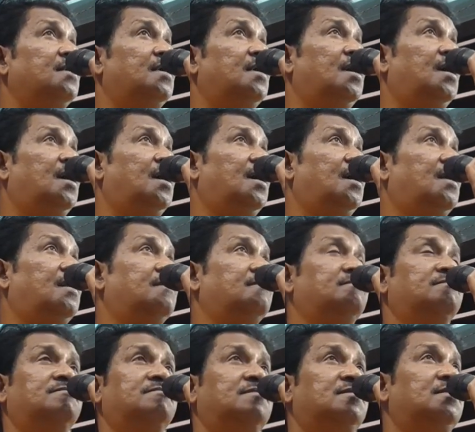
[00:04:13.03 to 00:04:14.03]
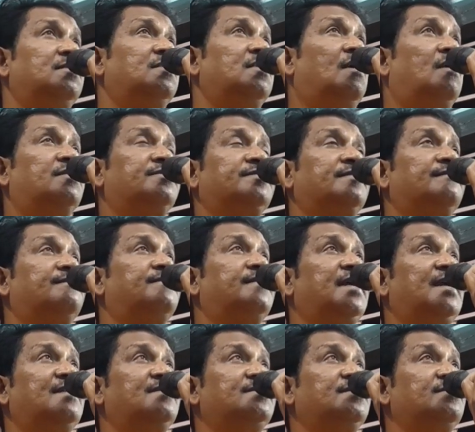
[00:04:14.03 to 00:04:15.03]
and lots of
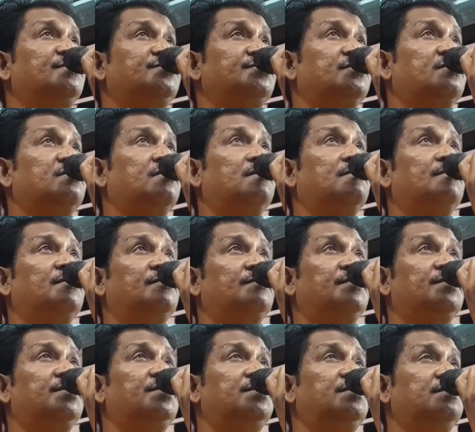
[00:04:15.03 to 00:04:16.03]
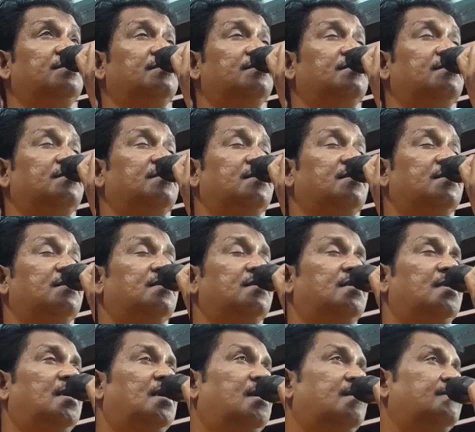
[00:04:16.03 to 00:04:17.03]
friends used to come over here,
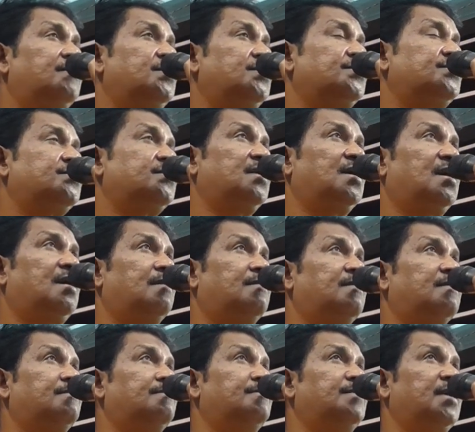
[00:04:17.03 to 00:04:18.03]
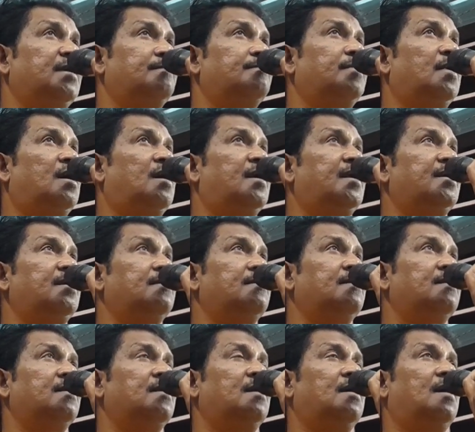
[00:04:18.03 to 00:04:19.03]
and we used to have a big party.
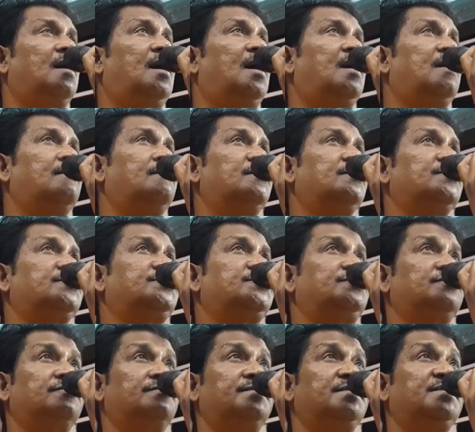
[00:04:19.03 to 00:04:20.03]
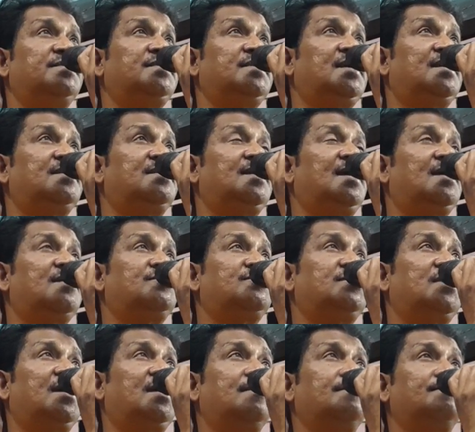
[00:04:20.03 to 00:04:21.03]
I was too busy at that
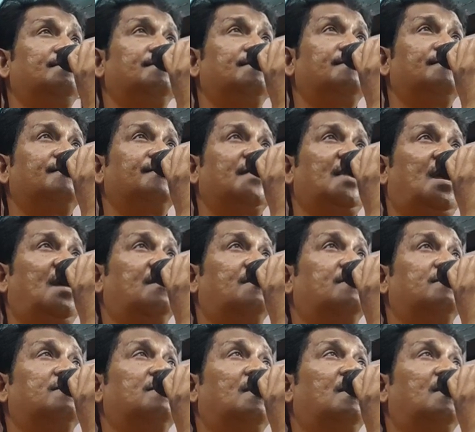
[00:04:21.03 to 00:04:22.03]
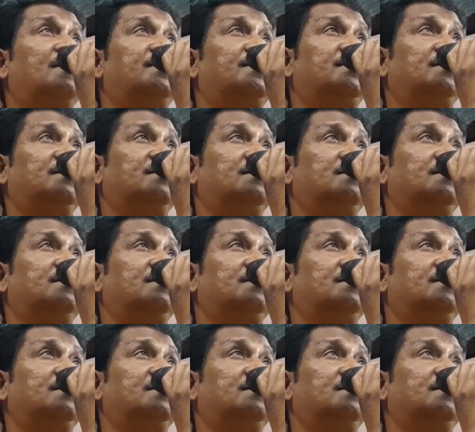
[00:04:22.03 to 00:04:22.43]
time. I could not